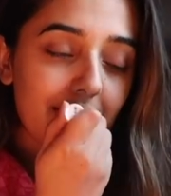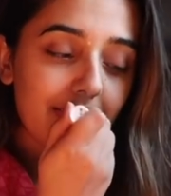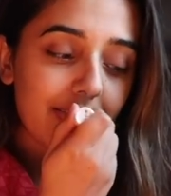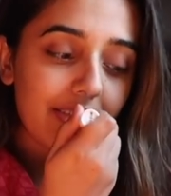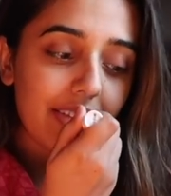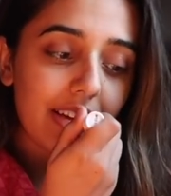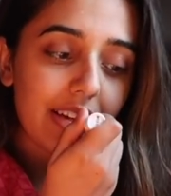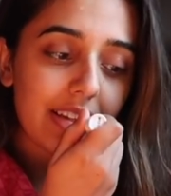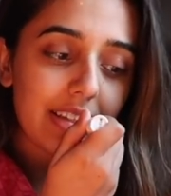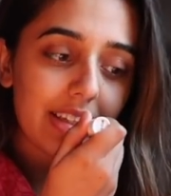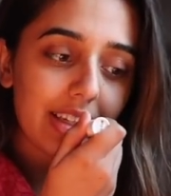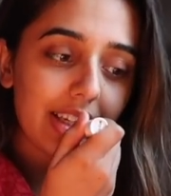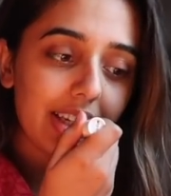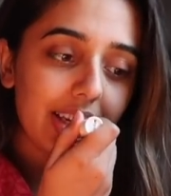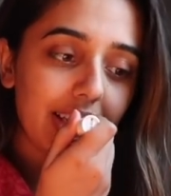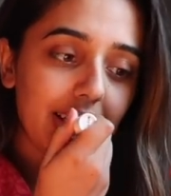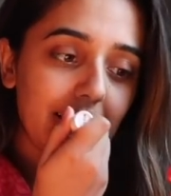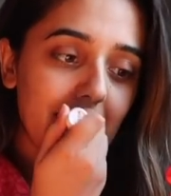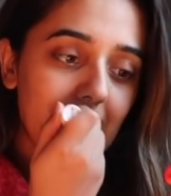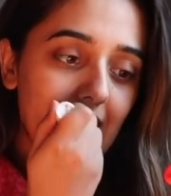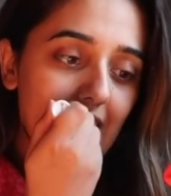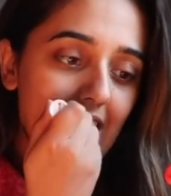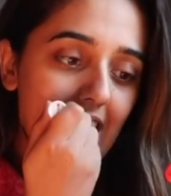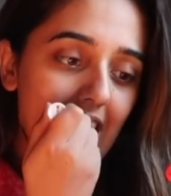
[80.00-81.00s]

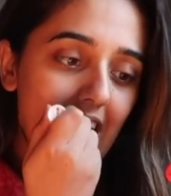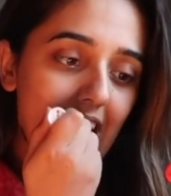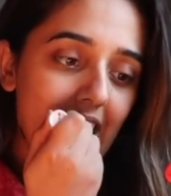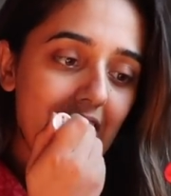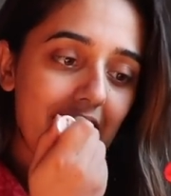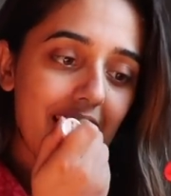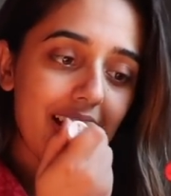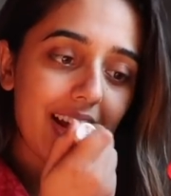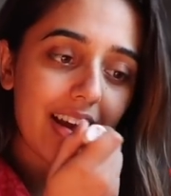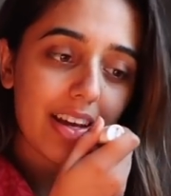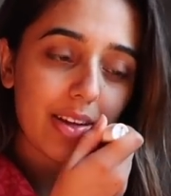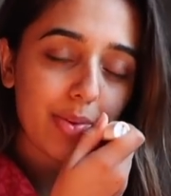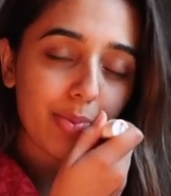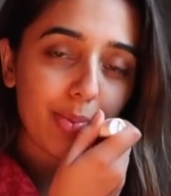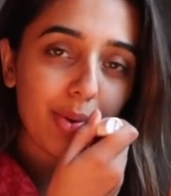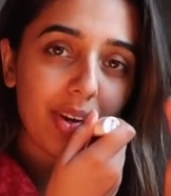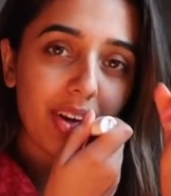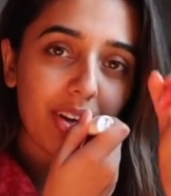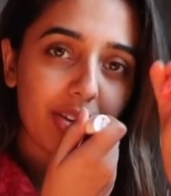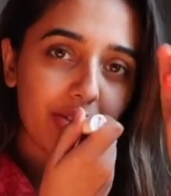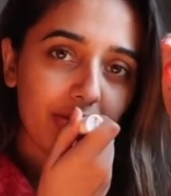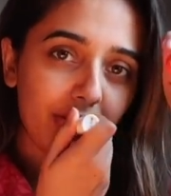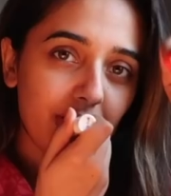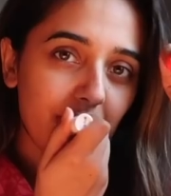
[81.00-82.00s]
Vaseline.
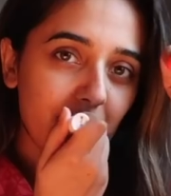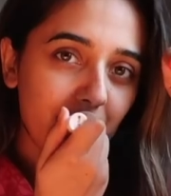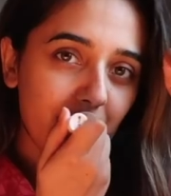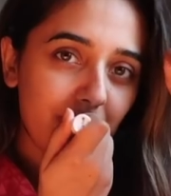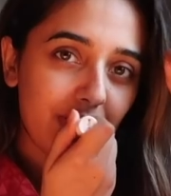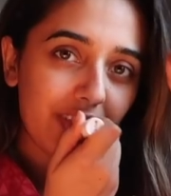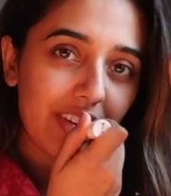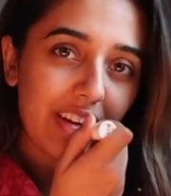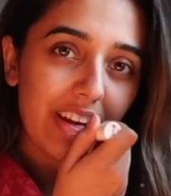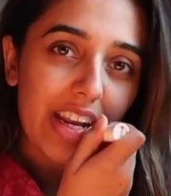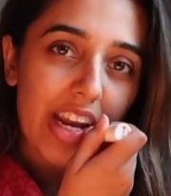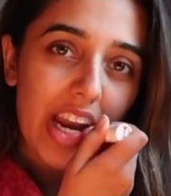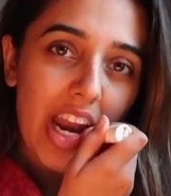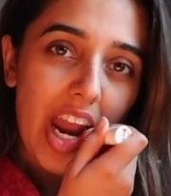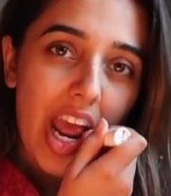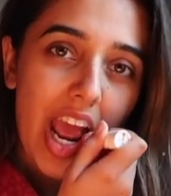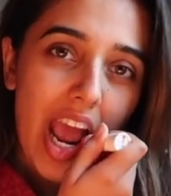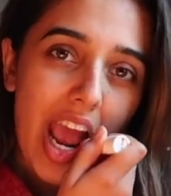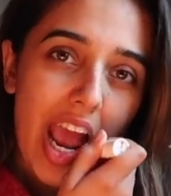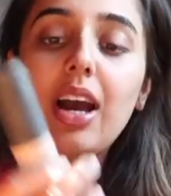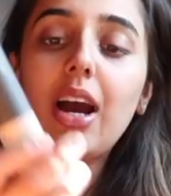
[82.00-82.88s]
SPF 15.